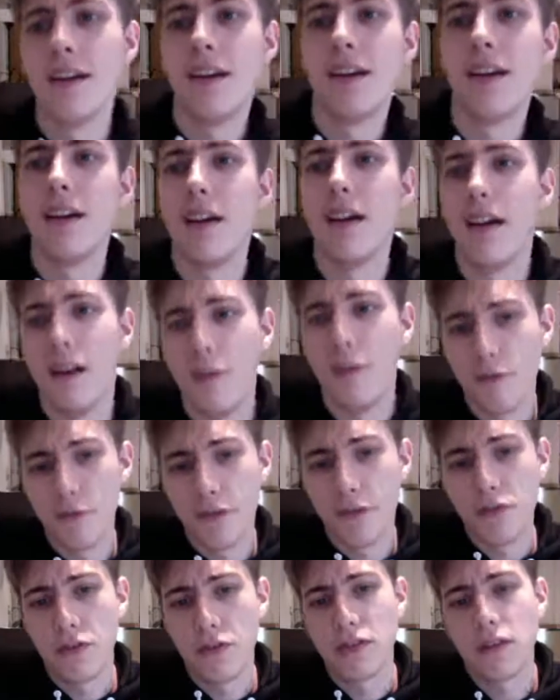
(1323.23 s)

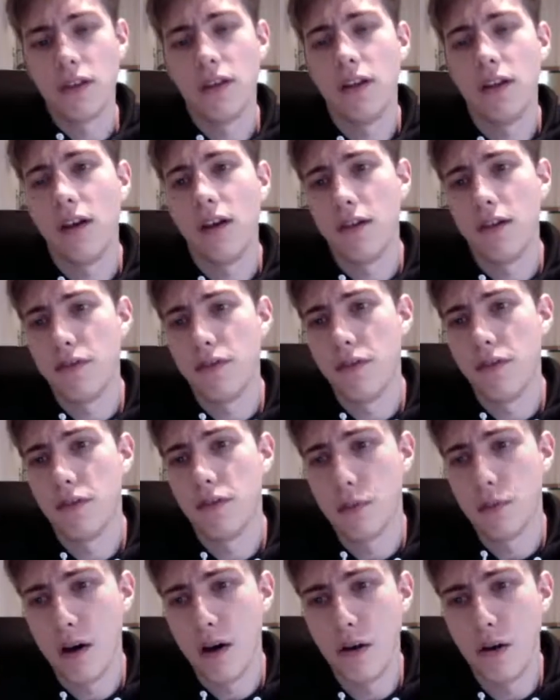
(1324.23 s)
FIFA
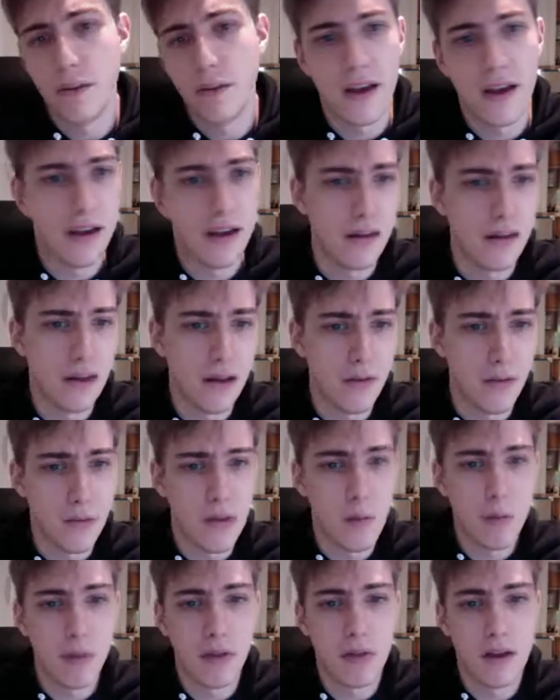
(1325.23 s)
12, and I
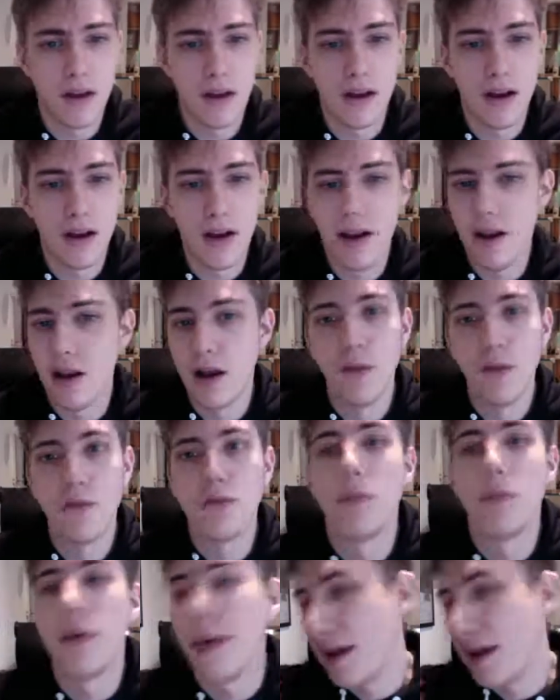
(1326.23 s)
remember that I loved
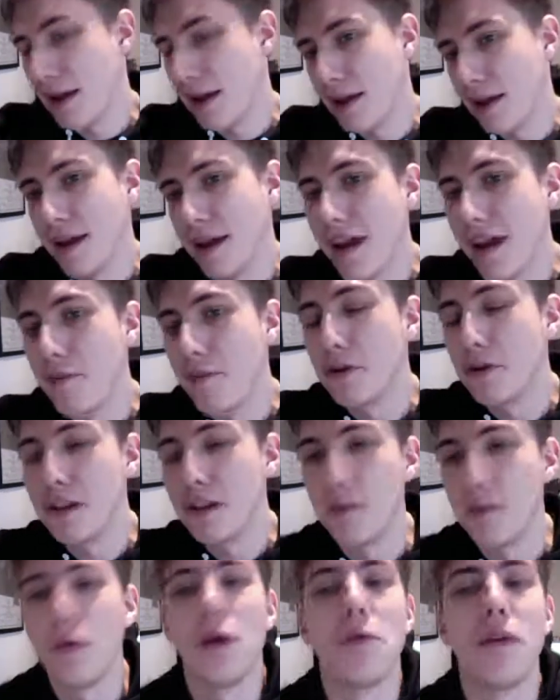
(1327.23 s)
playing. Like every
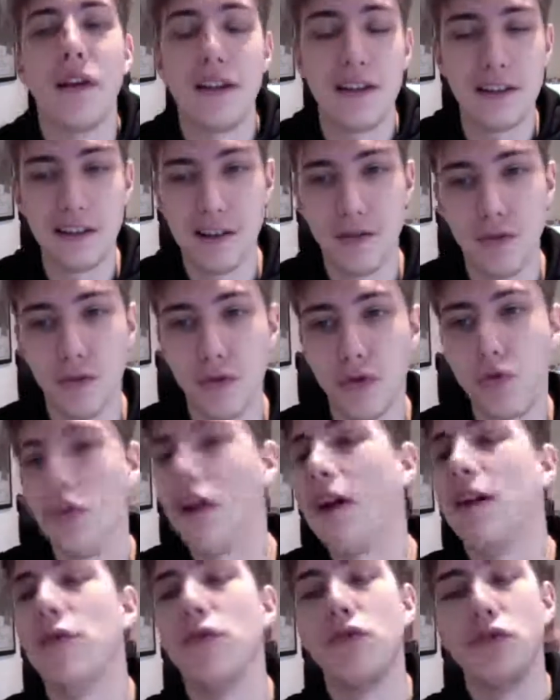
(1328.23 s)
time I played as Liverpool,
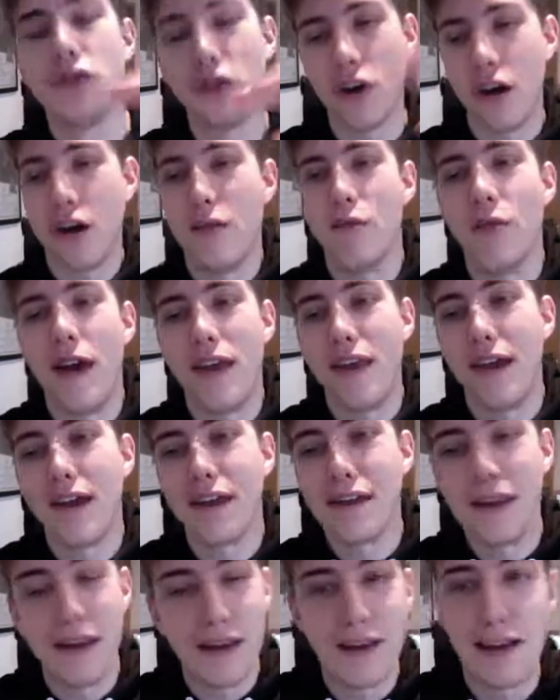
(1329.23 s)
I would try and wear that
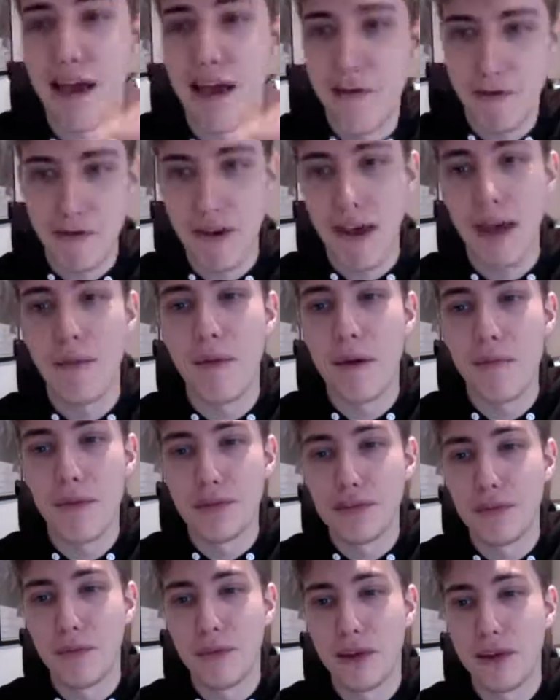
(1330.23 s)
kit in every game I
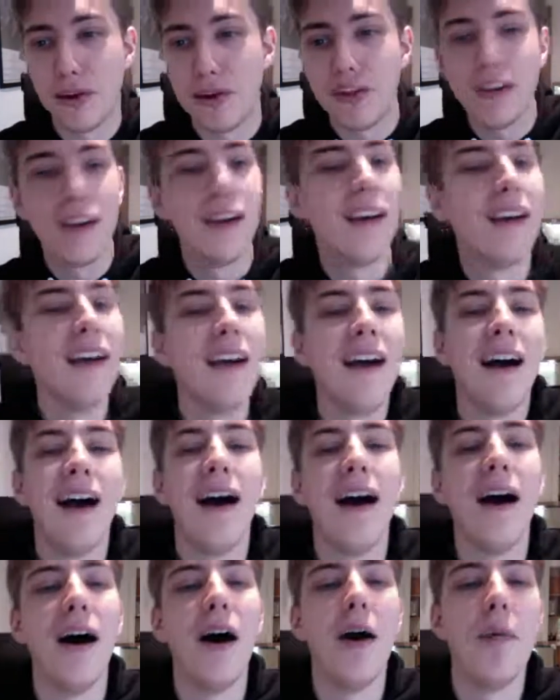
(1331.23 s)
possibly could.
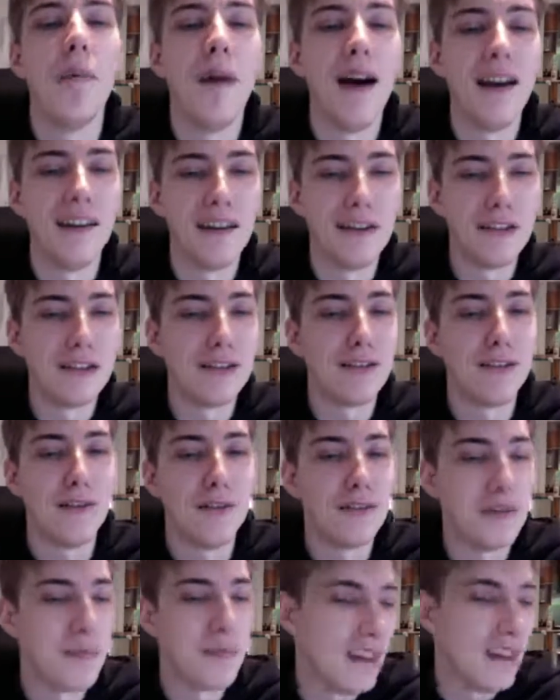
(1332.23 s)
And I just thought it
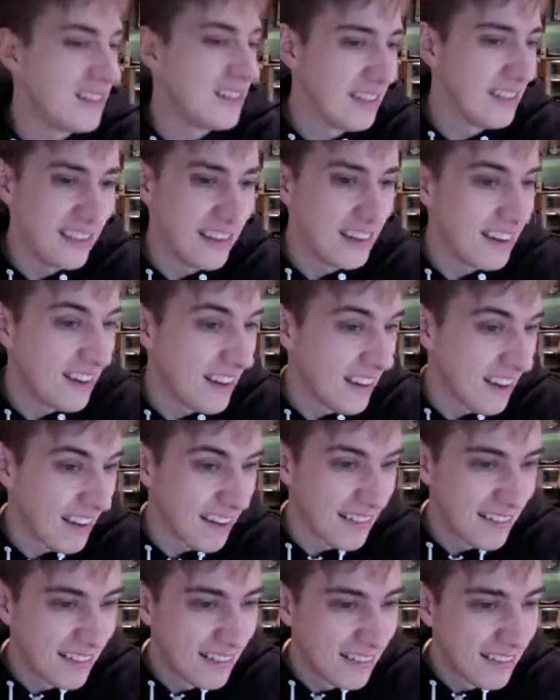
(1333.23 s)
was amazing to look at.
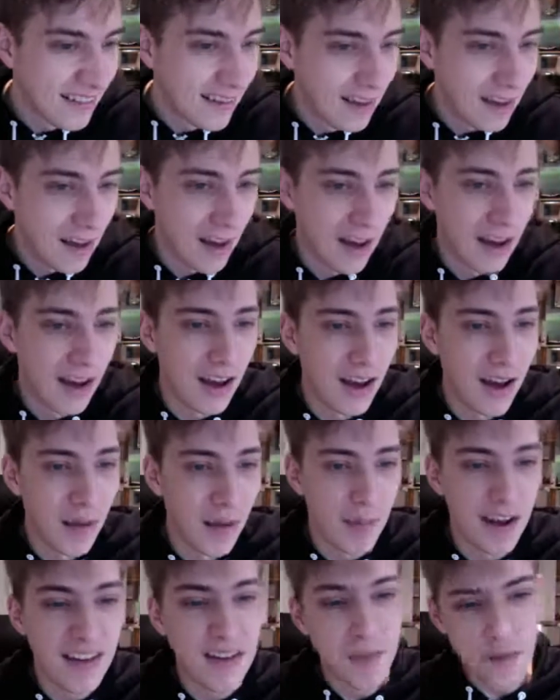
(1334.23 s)

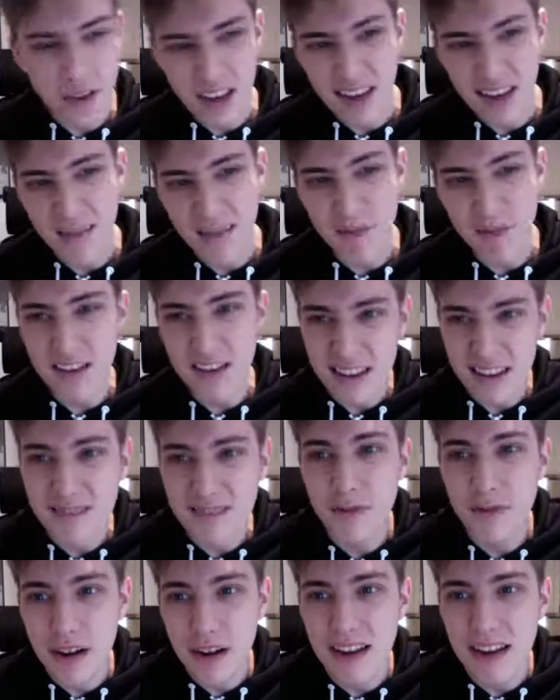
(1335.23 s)
And then we did
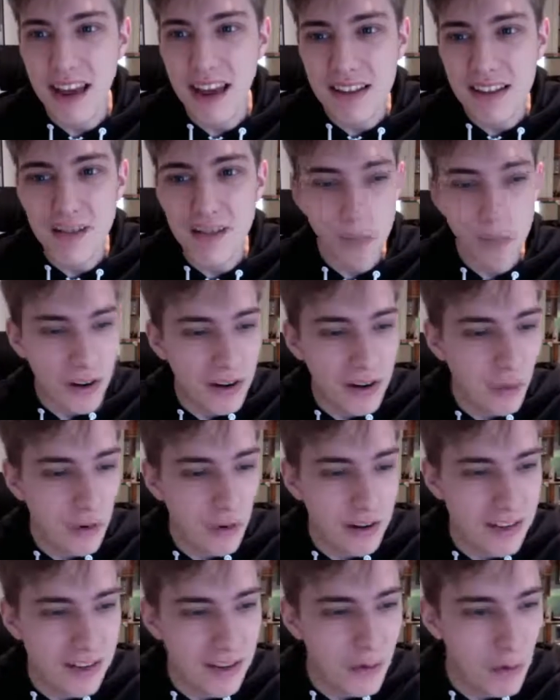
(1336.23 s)
really get some weird
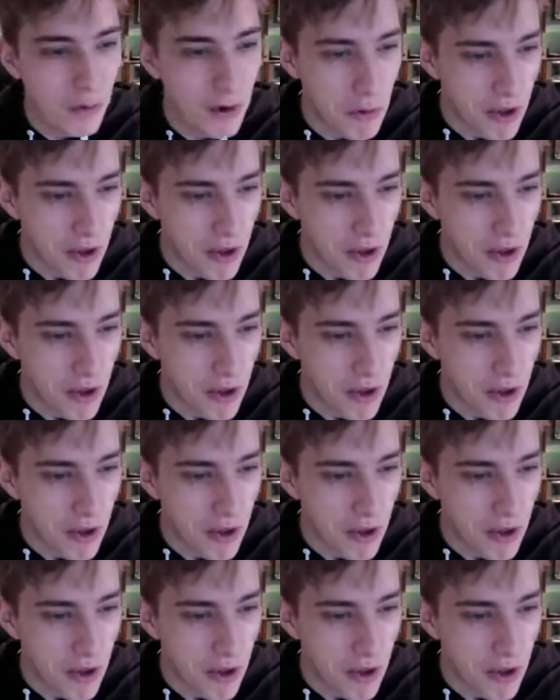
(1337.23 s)
ones, didn't we?